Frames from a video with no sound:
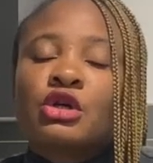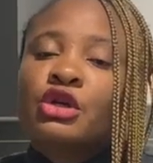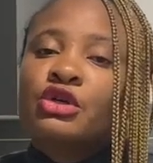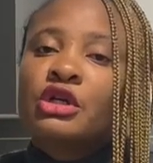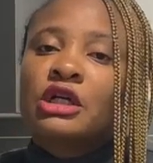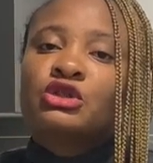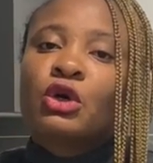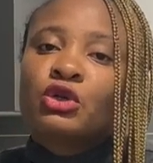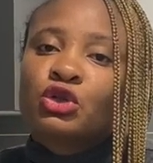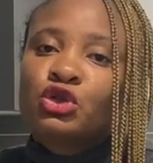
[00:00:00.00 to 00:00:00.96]
You can
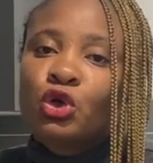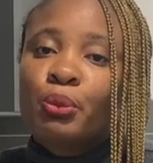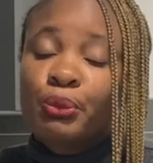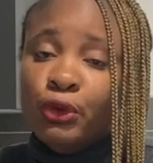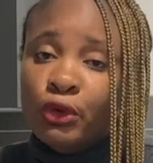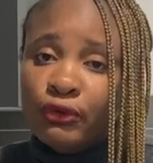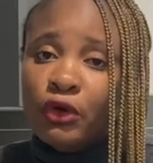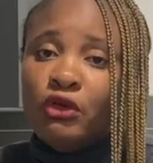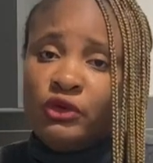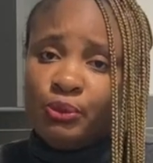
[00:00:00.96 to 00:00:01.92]
also show proof
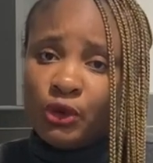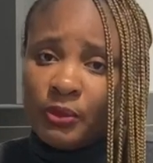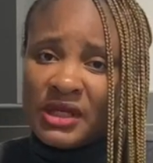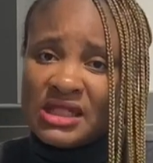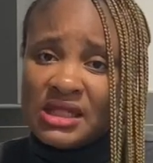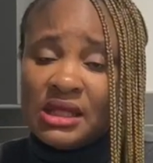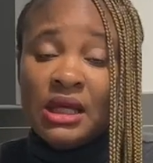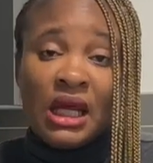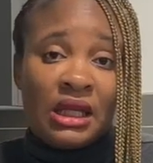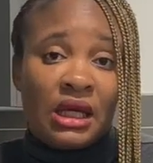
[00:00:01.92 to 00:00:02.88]
of the property
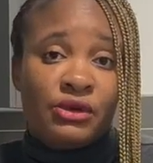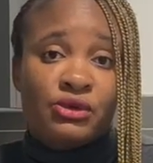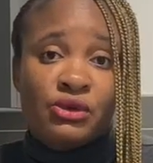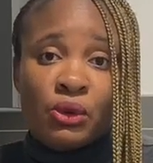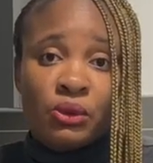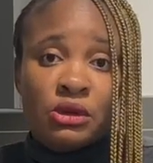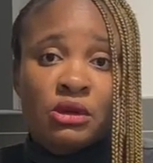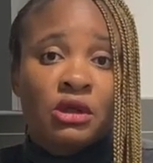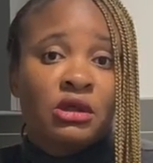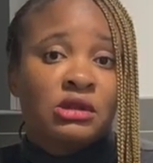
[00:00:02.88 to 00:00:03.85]
that you sold,
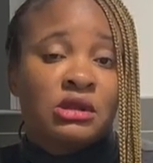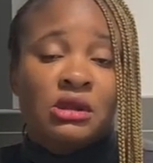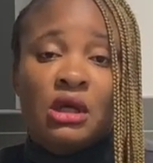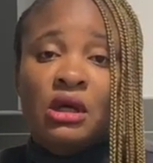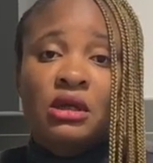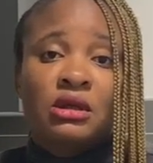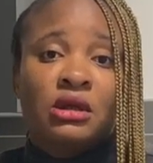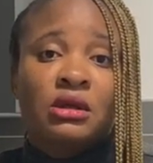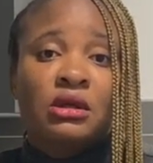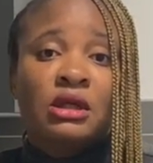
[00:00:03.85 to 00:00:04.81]
say
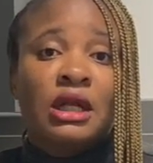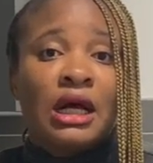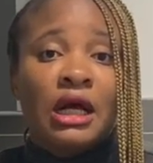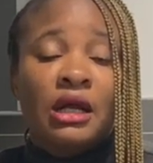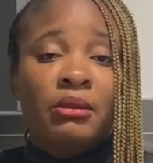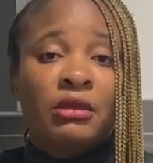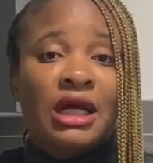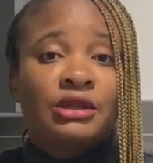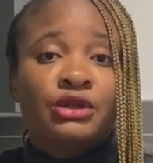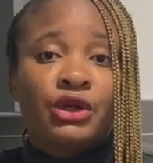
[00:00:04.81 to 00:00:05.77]
the
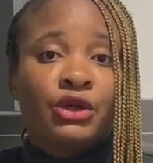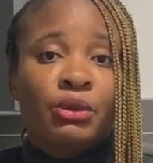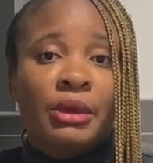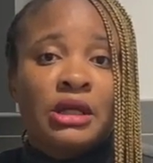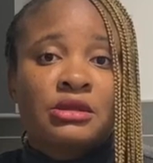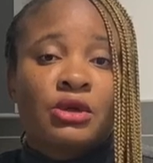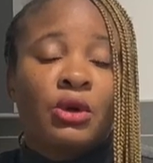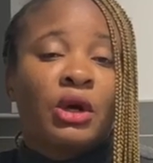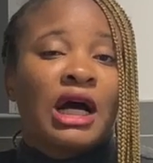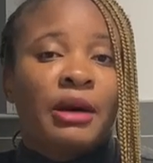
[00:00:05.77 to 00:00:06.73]
land document
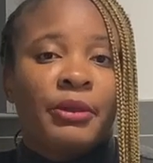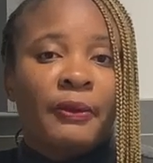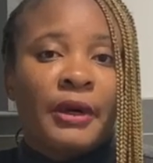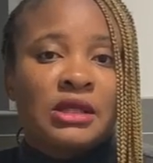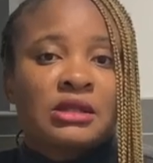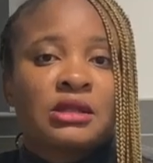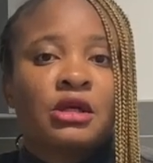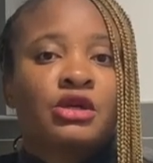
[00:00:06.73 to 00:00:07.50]
or car papers.